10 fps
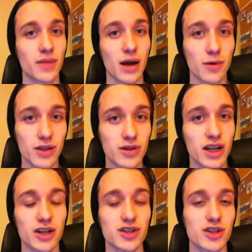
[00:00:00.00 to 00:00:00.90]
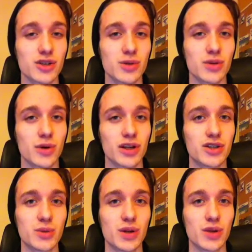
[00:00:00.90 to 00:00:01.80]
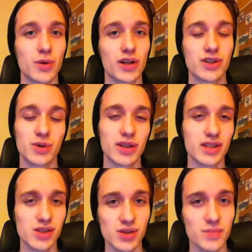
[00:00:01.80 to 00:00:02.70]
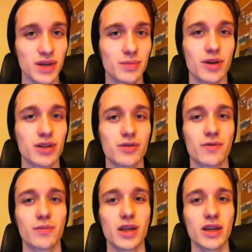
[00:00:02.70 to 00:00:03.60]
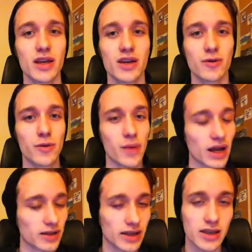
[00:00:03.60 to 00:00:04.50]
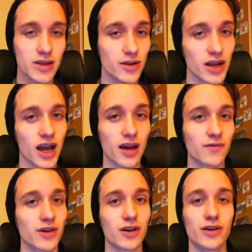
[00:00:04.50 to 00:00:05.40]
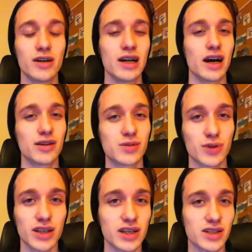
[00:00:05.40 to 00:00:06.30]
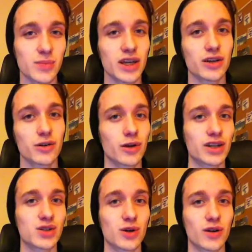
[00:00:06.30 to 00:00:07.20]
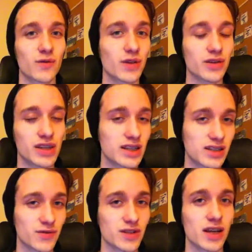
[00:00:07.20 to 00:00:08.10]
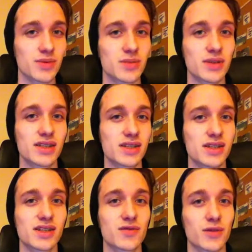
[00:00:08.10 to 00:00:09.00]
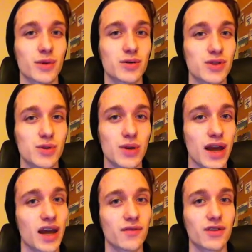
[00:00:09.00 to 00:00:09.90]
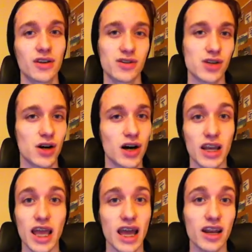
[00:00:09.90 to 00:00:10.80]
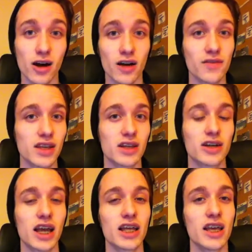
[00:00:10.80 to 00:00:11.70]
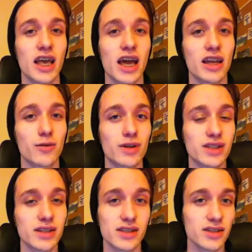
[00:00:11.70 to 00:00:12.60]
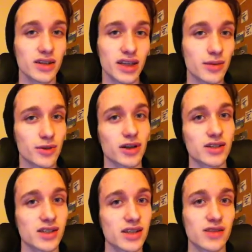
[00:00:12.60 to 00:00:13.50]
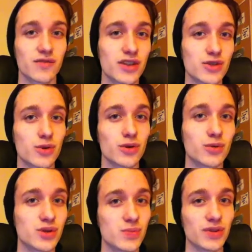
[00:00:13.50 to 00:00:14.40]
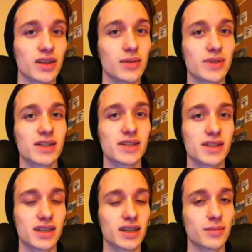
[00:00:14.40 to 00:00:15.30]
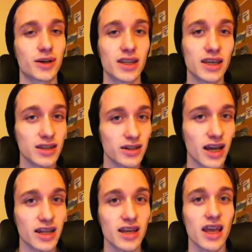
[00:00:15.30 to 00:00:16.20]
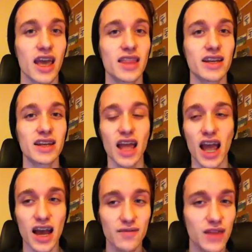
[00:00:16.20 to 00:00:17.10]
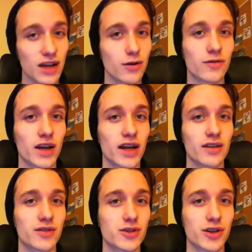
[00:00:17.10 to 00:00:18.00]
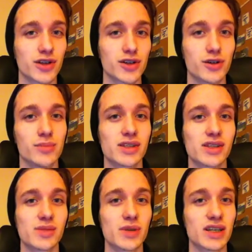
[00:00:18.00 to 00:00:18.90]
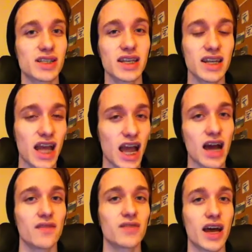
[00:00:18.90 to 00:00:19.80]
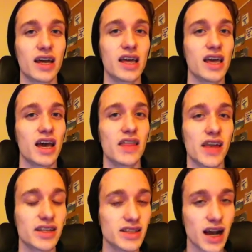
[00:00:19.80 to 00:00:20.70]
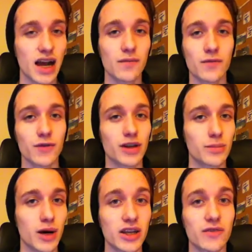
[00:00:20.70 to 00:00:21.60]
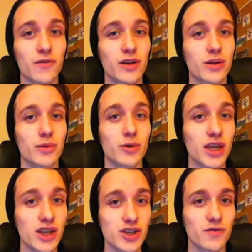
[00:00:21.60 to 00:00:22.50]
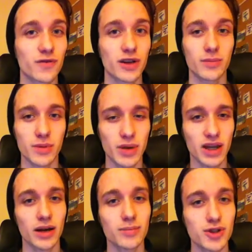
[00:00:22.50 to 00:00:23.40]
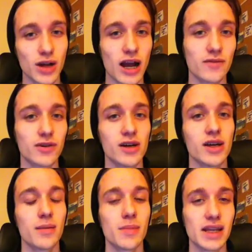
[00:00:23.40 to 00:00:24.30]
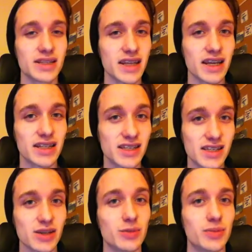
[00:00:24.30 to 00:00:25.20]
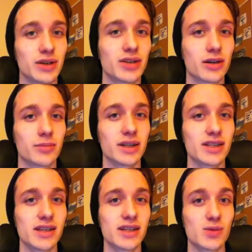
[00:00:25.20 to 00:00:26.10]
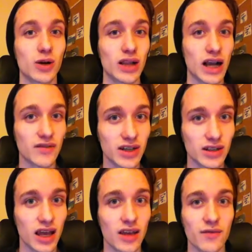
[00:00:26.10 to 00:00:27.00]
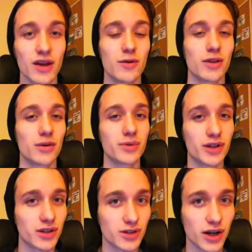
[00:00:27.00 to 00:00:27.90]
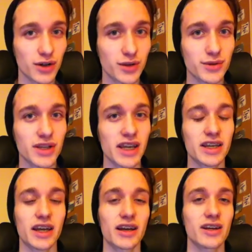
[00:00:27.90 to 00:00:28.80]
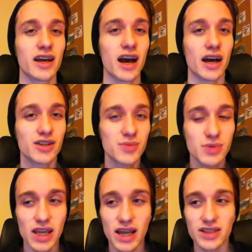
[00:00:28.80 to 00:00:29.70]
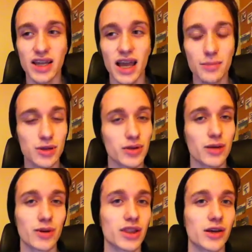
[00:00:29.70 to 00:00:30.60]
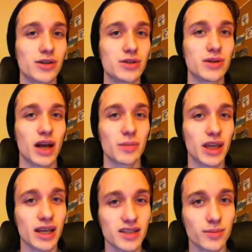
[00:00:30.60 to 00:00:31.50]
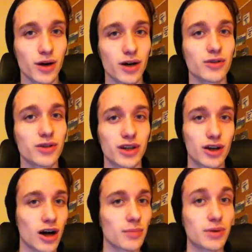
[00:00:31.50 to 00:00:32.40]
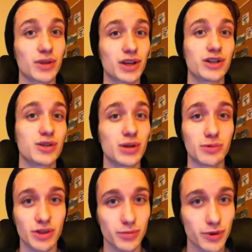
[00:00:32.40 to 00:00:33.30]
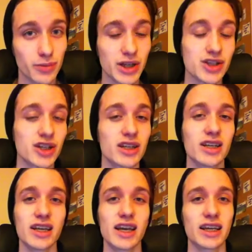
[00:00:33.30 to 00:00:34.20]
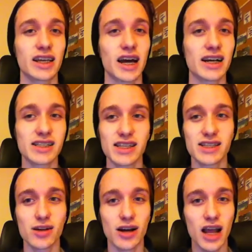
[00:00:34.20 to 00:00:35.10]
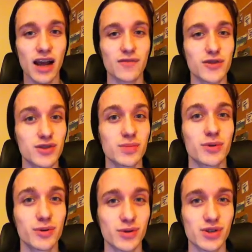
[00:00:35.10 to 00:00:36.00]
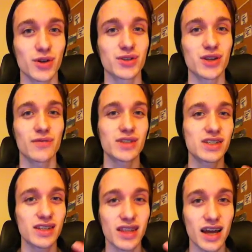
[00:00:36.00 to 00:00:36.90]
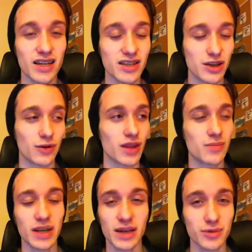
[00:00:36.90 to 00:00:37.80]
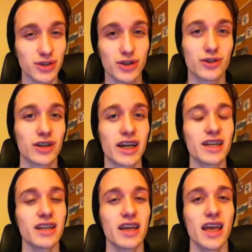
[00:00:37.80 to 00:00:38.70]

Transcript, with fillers: That way you can actually do what you want to do when you want to do it. And this is a big breakthrough for me. Going back like a year and a half ago, I was working as a baker in a restaurant, failing in different types of businesses for about two and a half years on and off the internet. And it wasn't until I came across an individual who was building a business and income on the internet and they didn't have that overhead of a traditional business because they didn't have that and they had time freedom, money freedom, location freedom to pick up, travel, maintain, and still build their business while having a life without putting their daughter through daycare. I just began to emulate what they were doing. I began to model and copy what they're doing with their permission. And guys, it's not average or typical results, obviously, that you know they've been able to create.